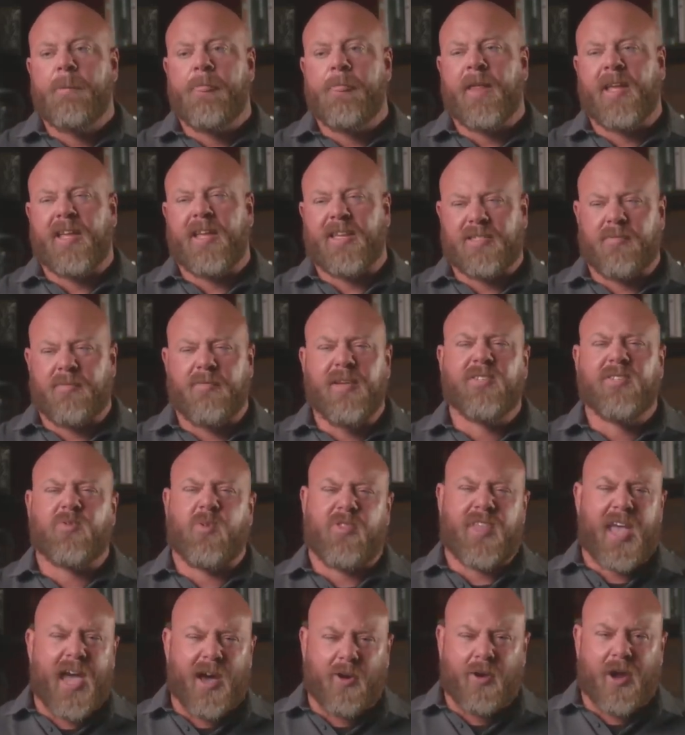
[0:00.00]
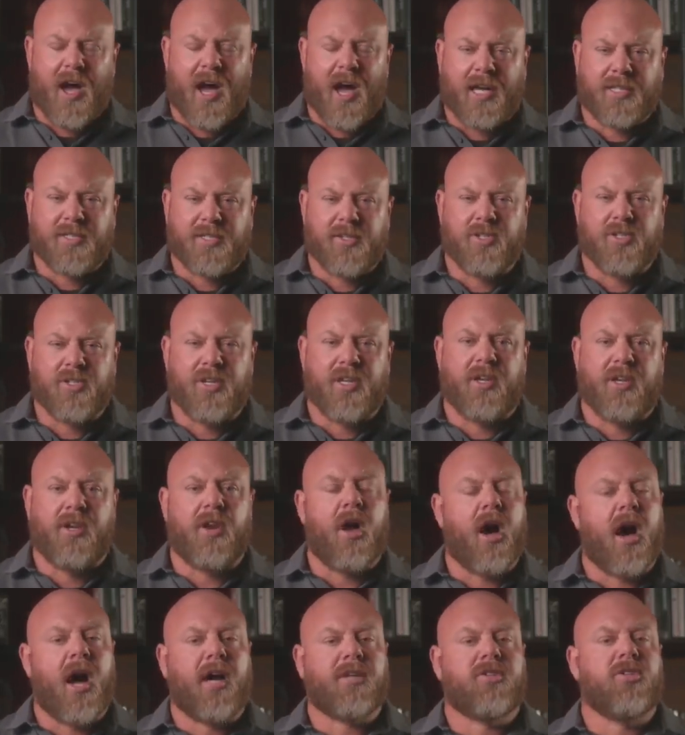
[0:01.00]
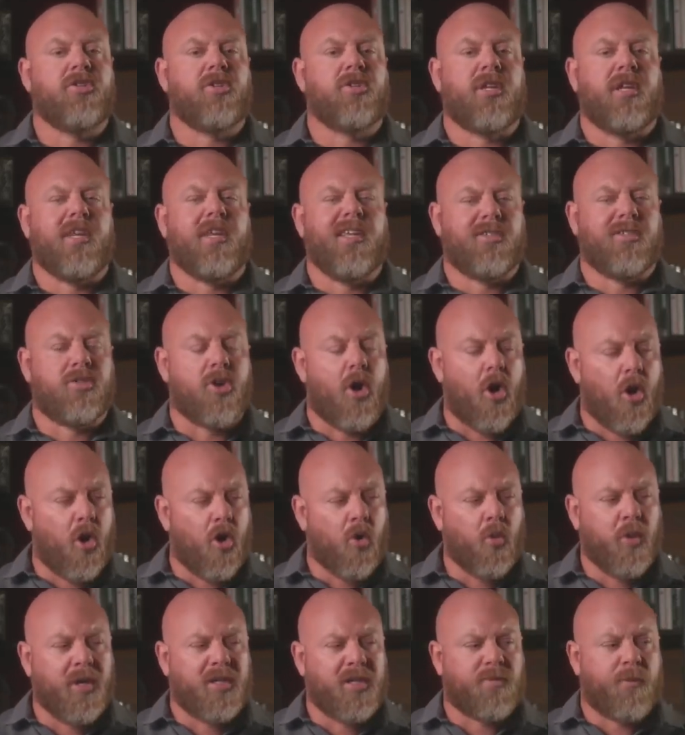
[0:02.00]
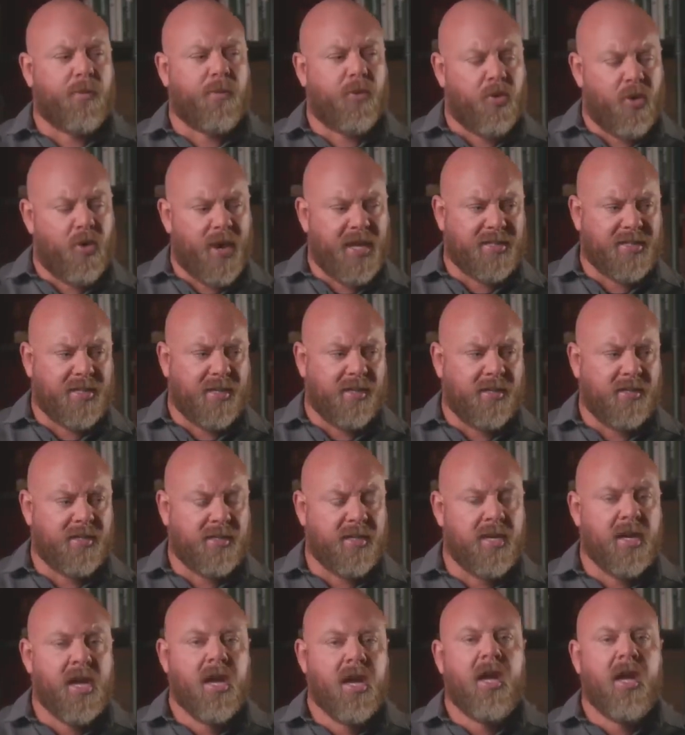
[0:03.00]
because it means without oxygen, and oxygen is always present.